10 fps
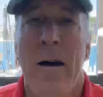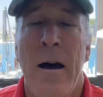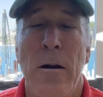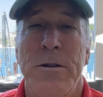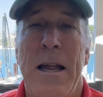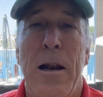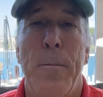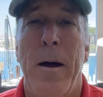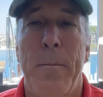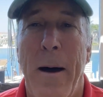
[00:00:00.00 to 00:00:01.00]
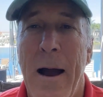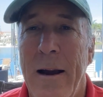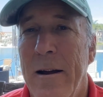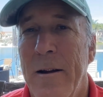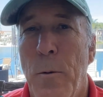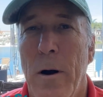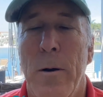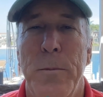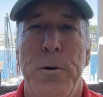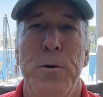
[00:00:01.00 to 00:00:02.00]
Hello, Stan Lubeck back.
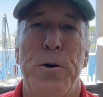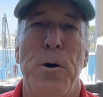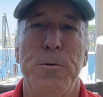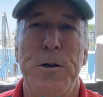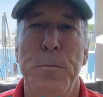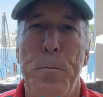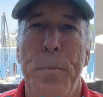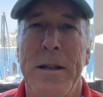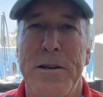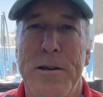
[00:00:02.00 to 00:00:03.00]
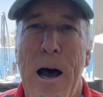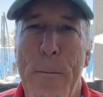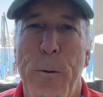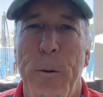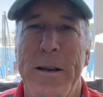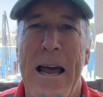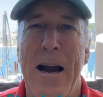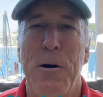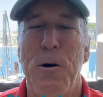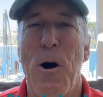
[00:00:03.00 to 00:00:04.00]
Welcome to Coaching Pit Stop, where we
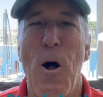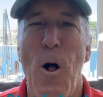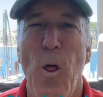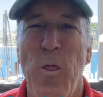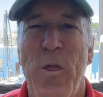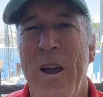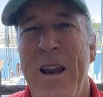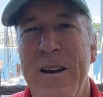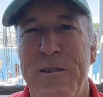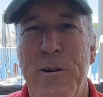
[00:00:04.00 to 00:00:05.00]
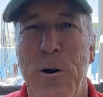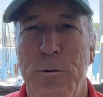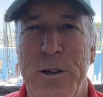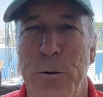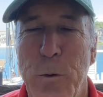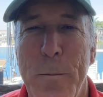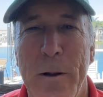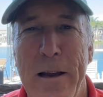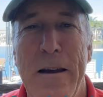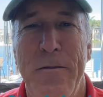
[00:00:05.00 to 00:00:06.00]
tackle all things coaching. We
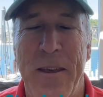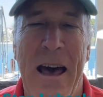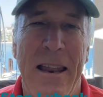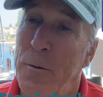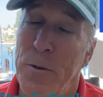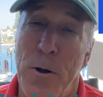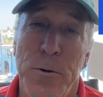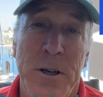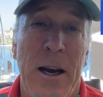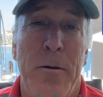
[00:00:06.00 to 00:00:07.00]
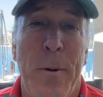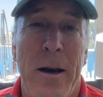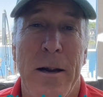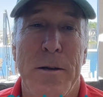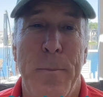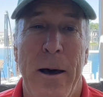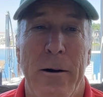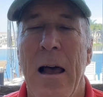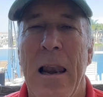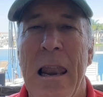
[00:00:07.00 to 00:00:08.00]
believe that with coaching, everybody does
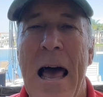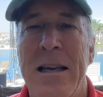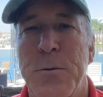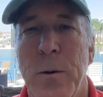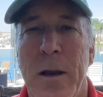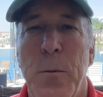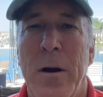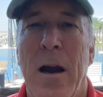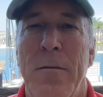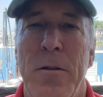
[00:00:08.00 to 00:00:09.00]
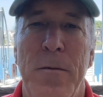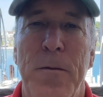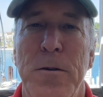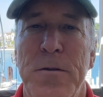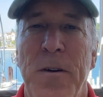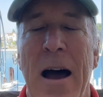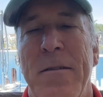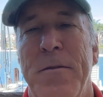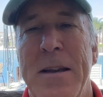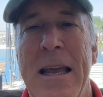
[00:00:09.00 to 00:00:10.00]
better. Last week, we covered the first
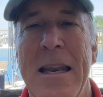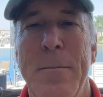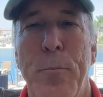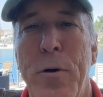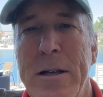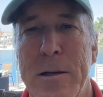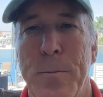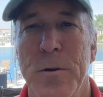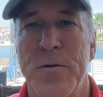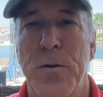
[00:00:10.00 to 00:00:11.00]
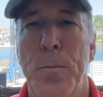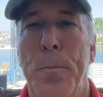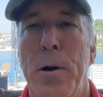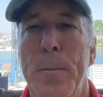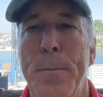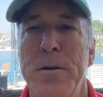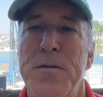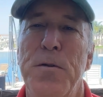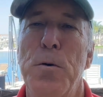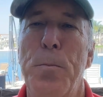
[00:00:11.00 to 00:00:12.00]
5 of 10 principles for
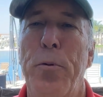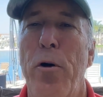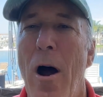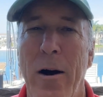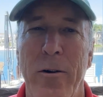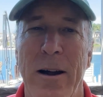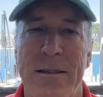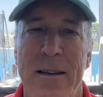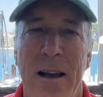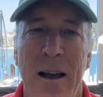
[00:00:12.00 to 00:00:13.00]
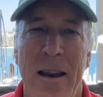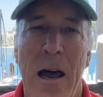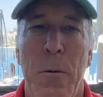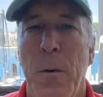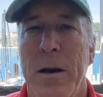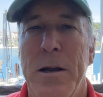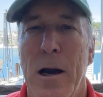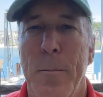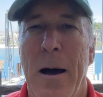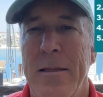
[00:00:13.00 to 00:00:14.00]
purposeful progress. Now we want to
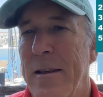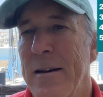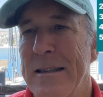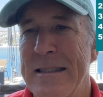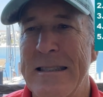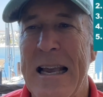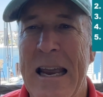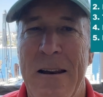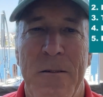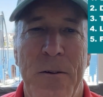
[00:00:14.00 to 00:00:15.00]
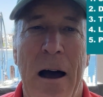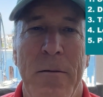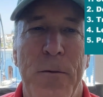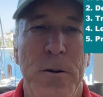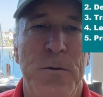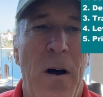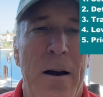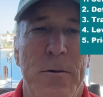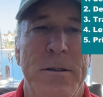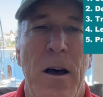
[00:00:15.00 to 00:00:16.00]
talk about the second 5. The first
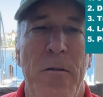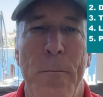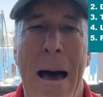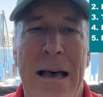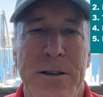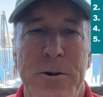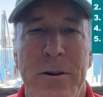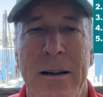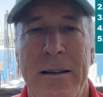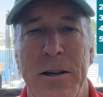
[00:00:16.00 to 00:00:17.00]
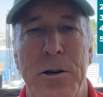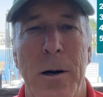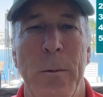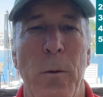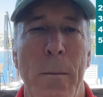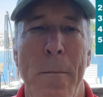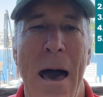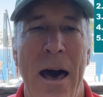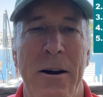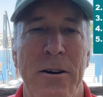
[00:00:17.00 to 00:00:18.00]
5 are self-mastery, determine what
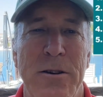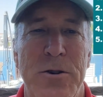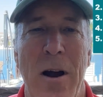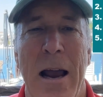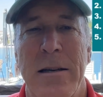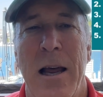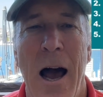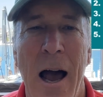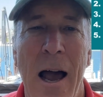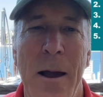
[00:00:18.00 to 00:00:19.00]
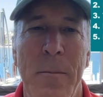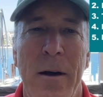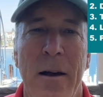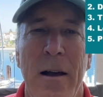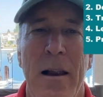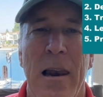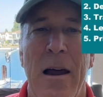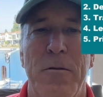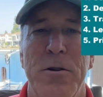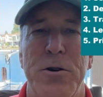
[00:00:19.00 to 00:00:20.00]
matters, track time,
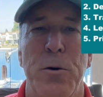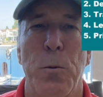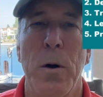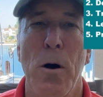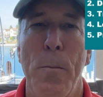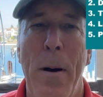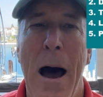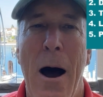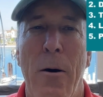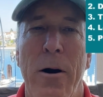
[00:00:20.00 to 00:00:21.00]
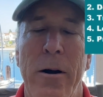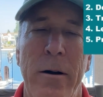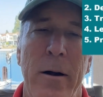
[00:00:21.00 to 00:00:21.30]
leverage your willpower,